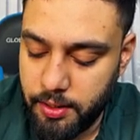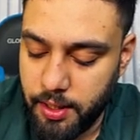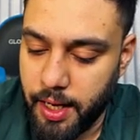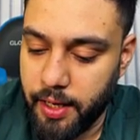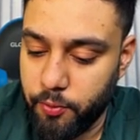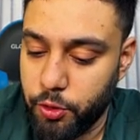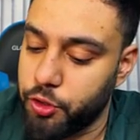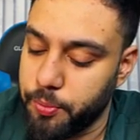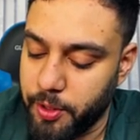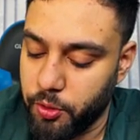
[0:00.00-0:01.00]
I
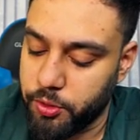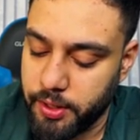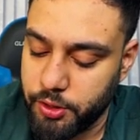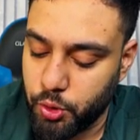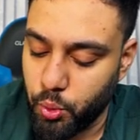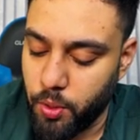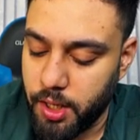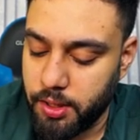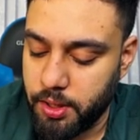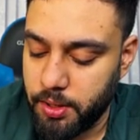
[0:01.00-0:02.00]
would be using SUVAT.